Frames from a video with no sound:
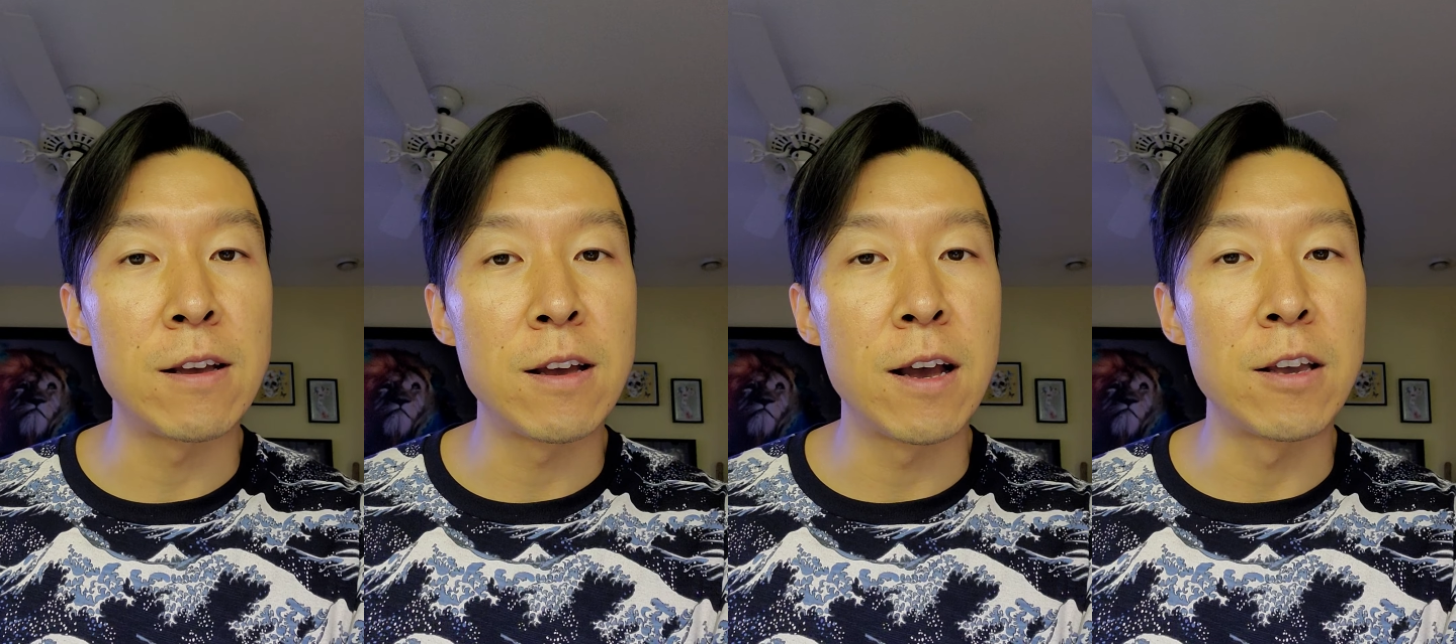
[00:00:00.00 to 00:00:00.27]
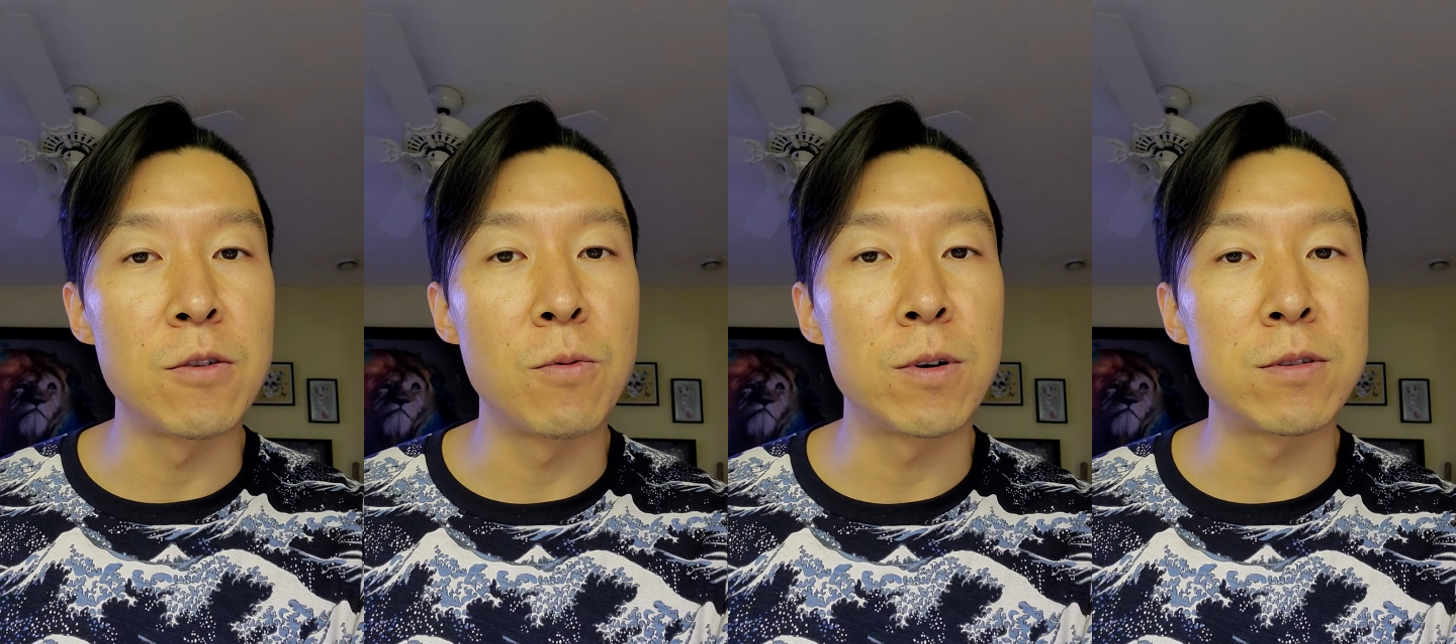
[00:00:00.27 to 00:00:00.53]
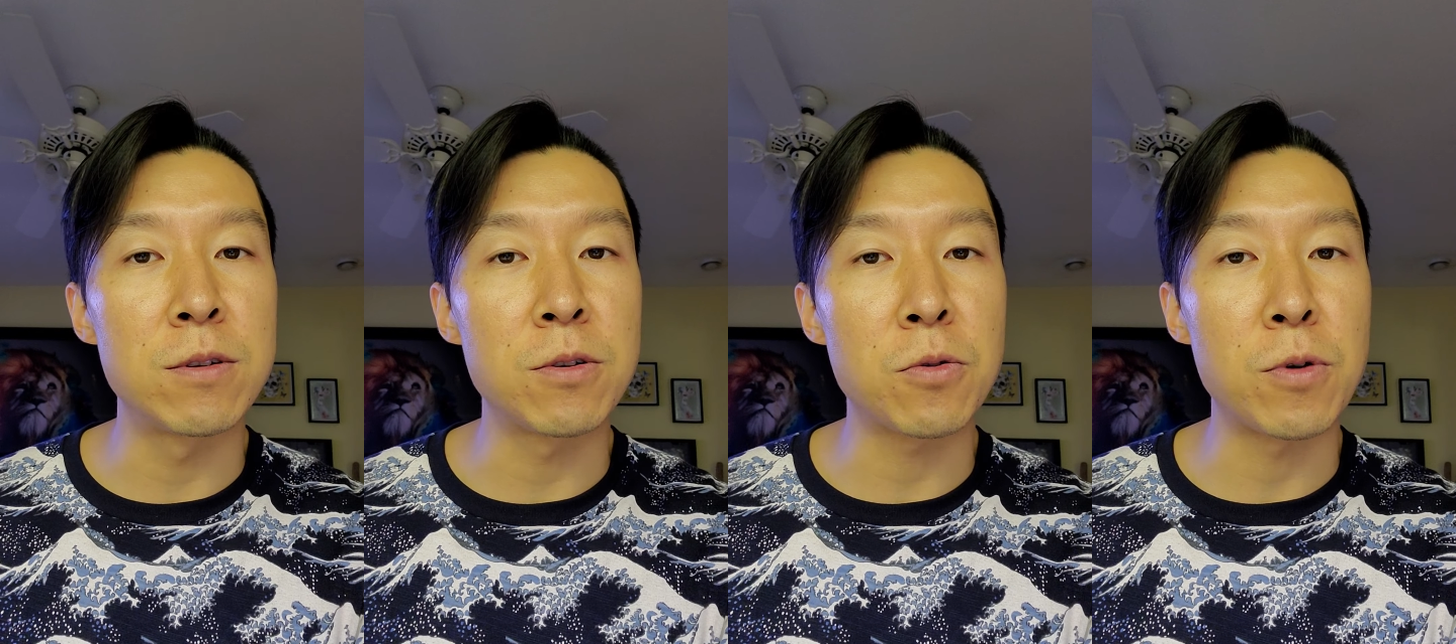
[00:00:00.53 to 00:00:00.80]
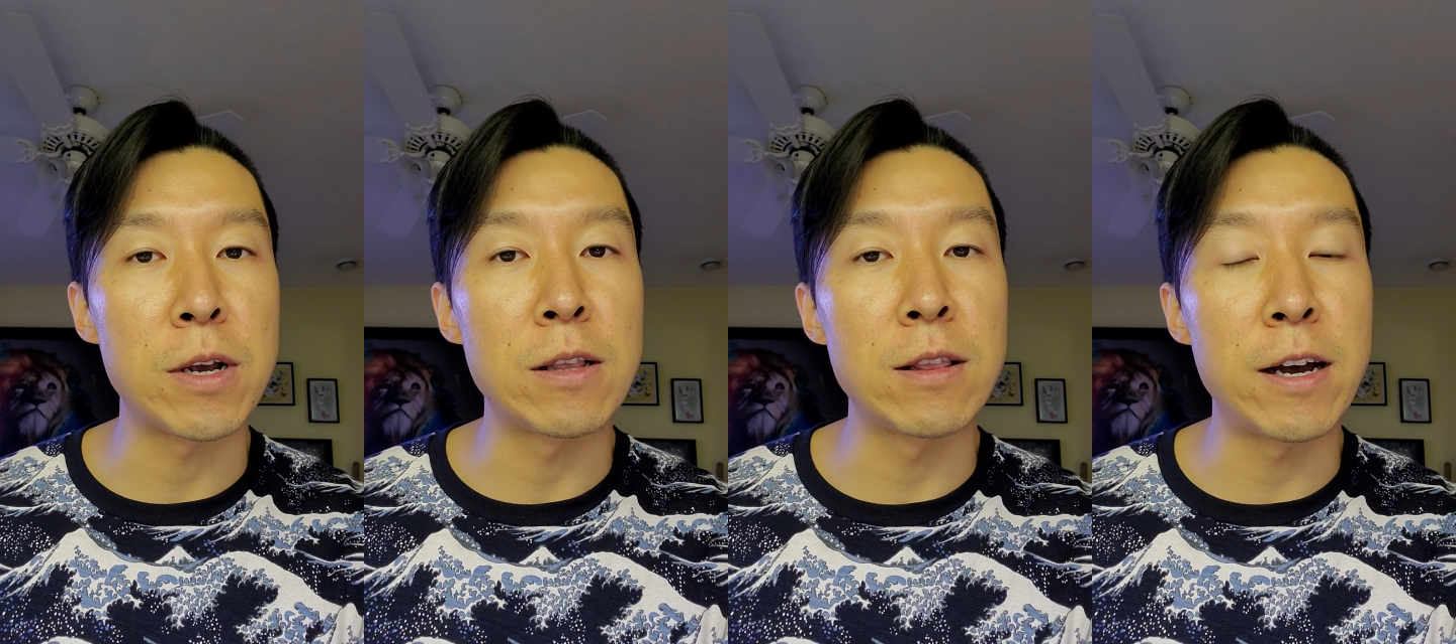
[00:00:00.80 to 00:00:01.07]
and you want to
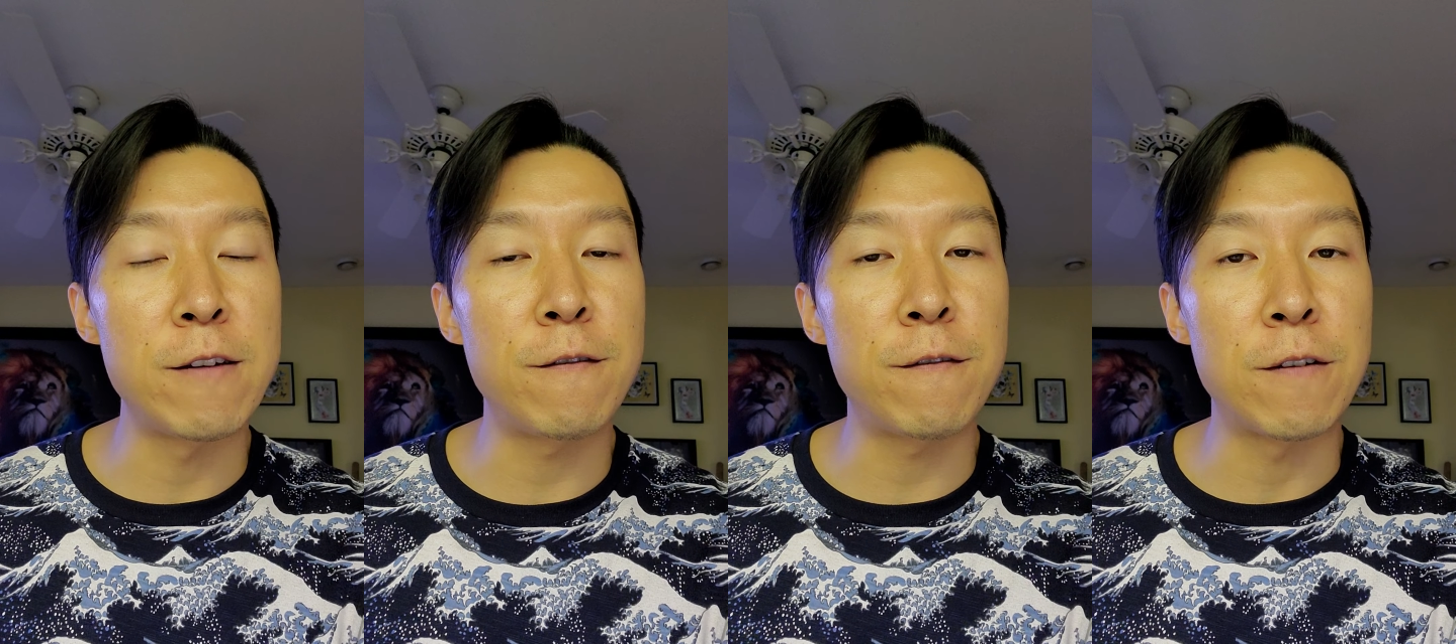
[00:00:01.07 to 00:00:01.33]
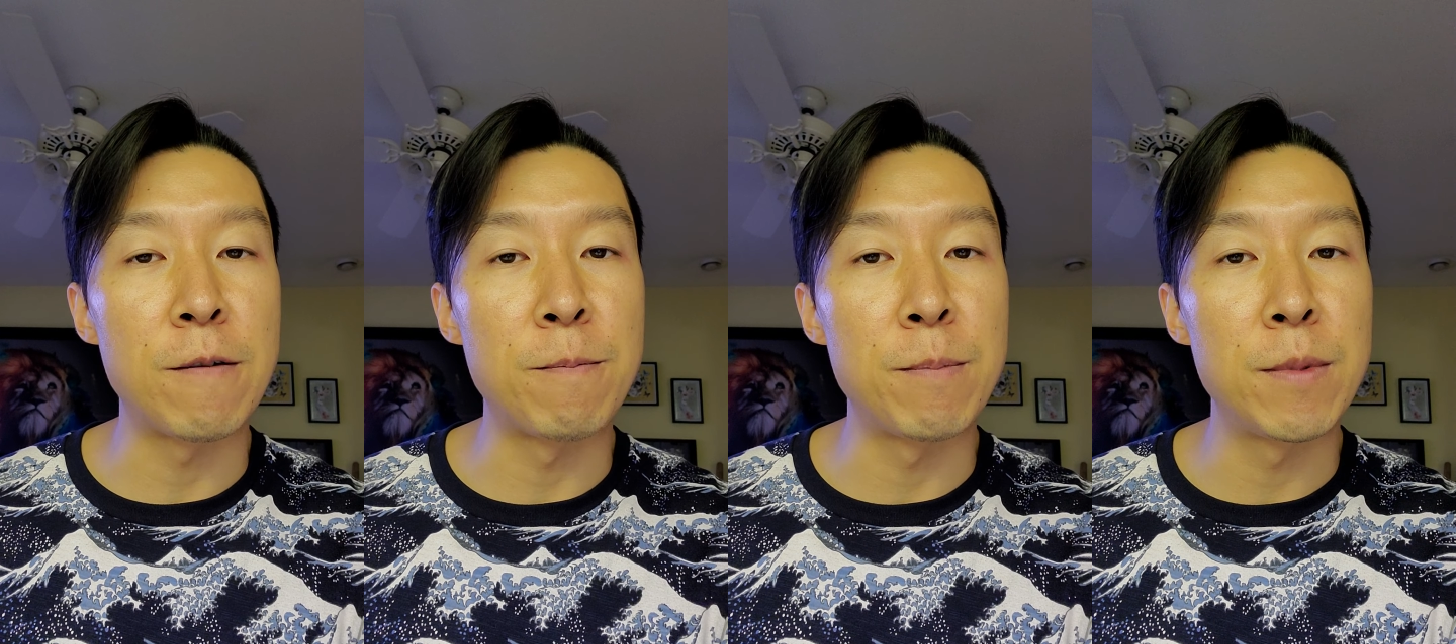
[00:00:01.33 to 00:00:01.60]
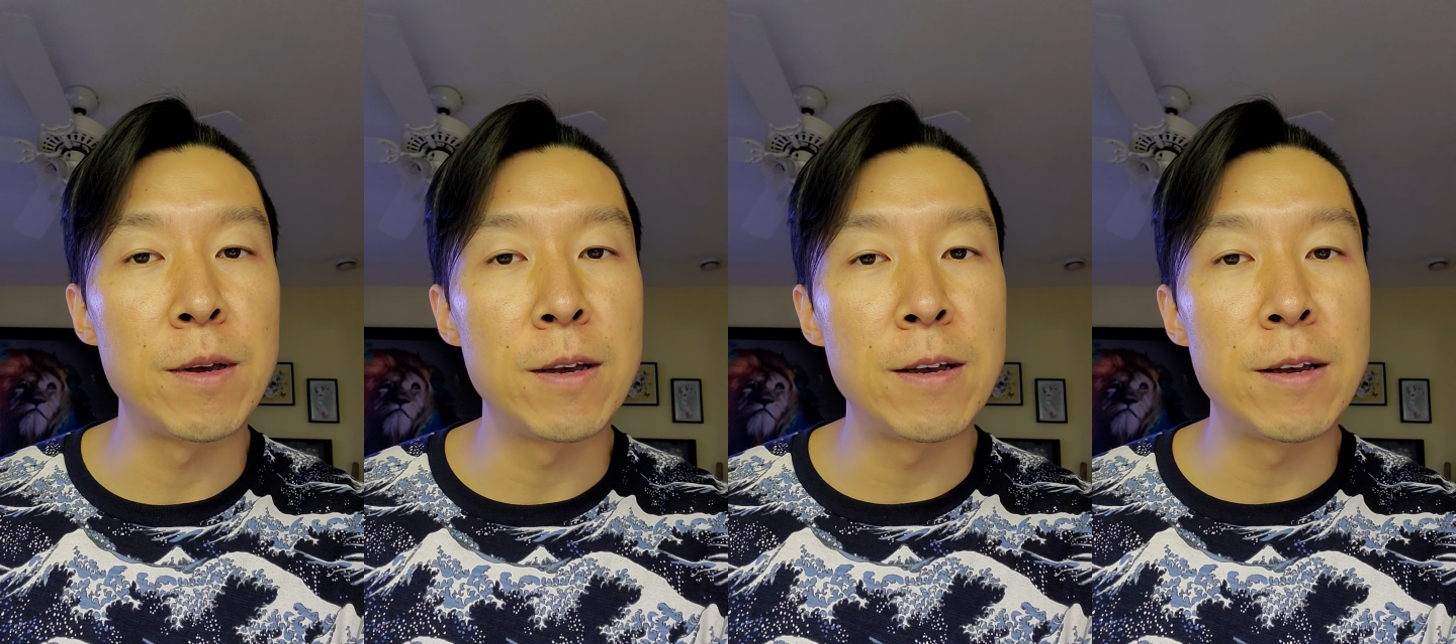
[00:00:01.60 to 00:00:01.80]
create life from,